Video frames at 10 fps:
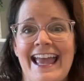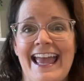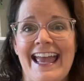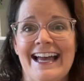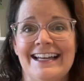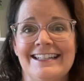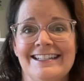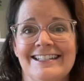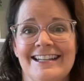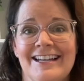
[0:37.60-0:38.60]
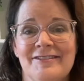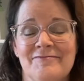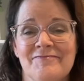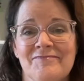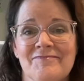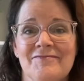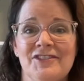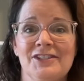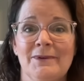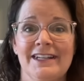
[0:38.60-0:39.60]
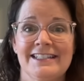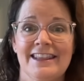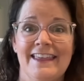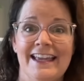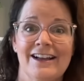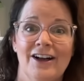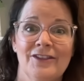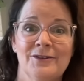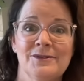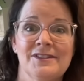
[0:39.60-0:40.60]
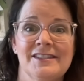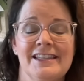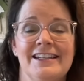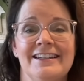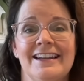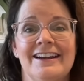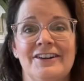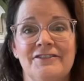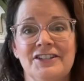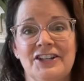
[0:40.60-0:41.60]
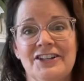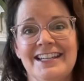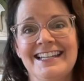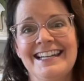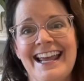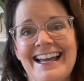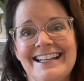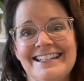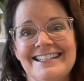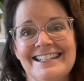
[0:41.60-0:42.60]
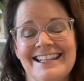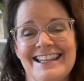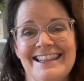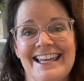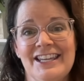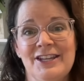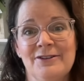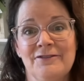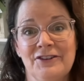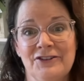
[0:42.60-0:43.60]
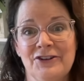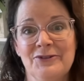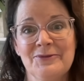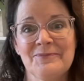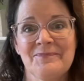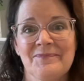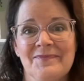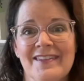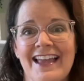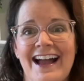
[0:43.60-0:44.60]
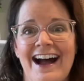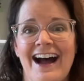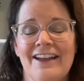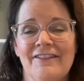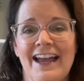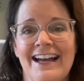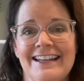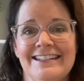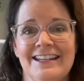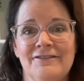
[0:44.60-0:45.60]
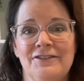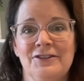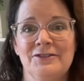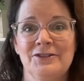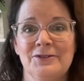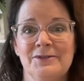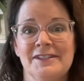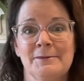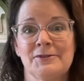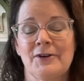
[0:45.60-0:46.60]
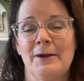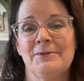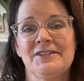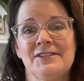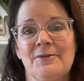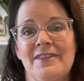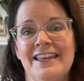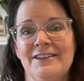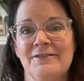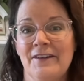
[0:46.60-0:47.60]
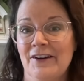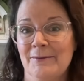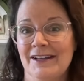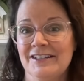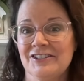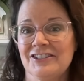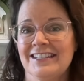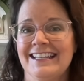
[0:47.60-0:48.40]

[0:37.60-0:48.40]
And just wanted to thank all those that are returning, and thank you if you're new. I've had a few new subscribers, so thank you very much.